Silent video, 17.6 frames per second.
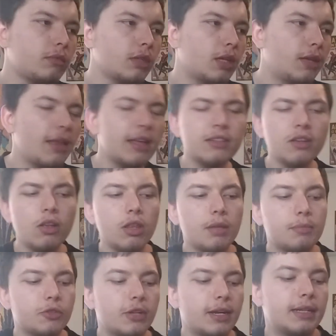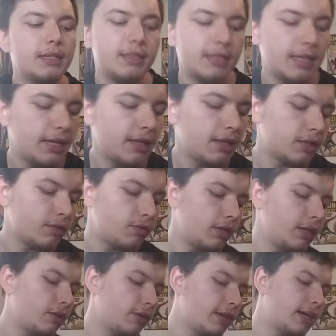that's all I'm trying to say in this
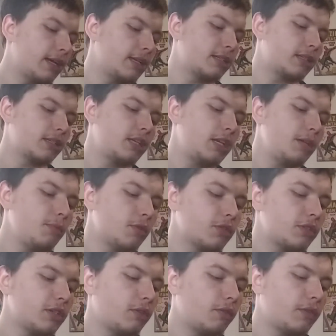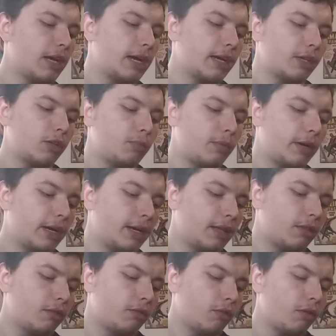video, guys, is keep yourself
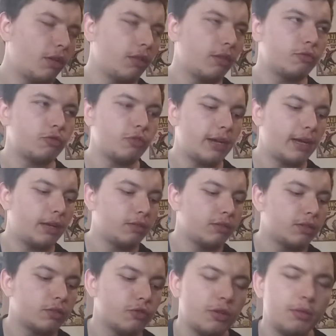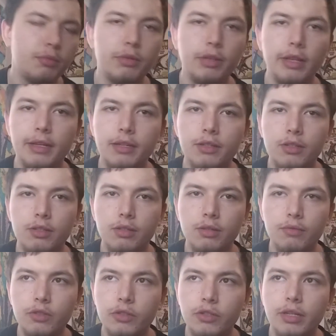occupied through all the trials and tribulations
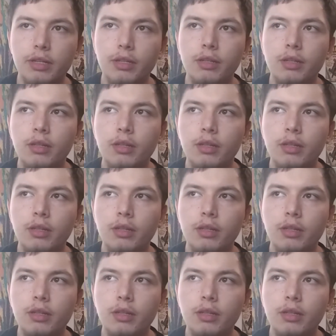of shit.